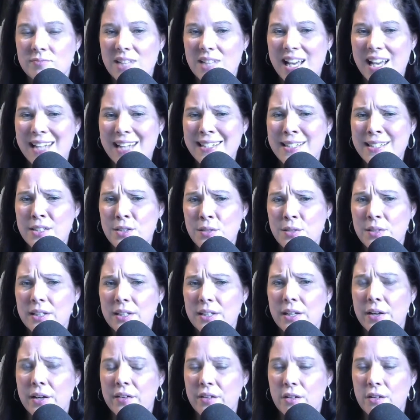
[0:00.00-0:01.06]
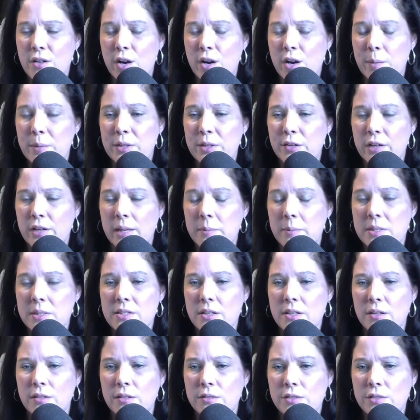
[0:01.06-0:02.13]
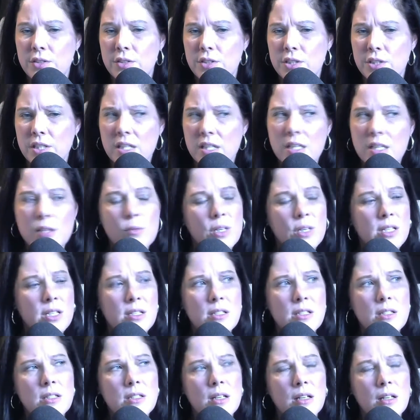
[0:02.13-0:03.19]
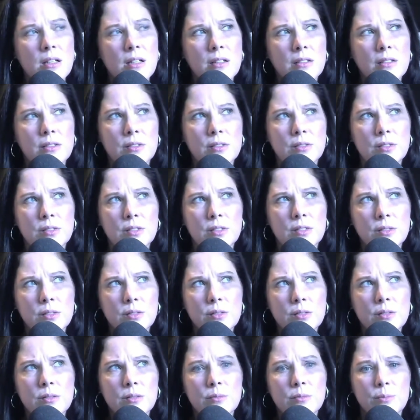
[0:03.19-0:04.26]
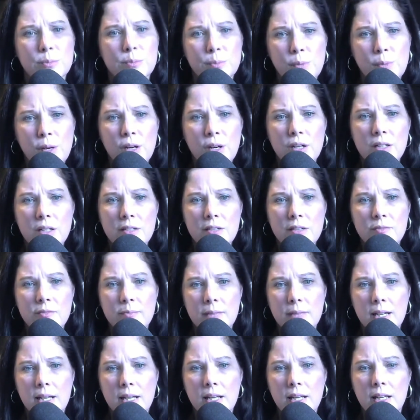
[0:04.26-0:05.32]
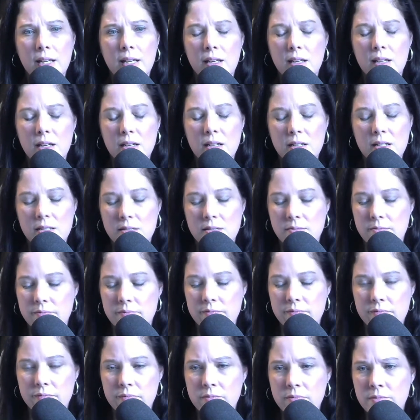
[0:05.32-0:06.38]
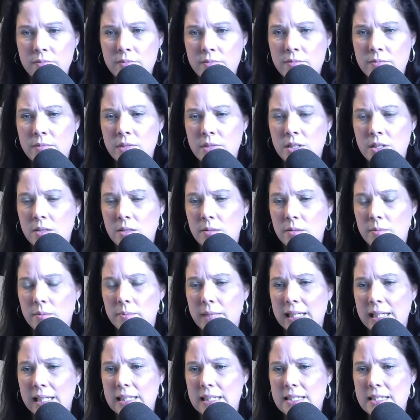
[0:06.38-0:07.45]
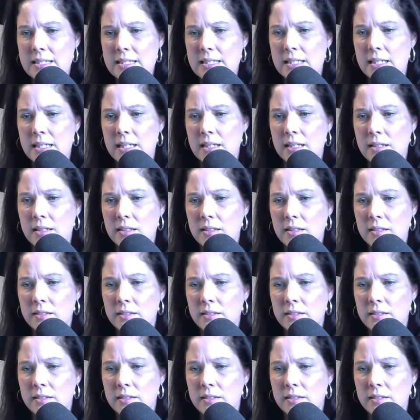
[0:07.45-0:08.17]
I need to do a Karen Carpenter episode. She was part of my um, my listening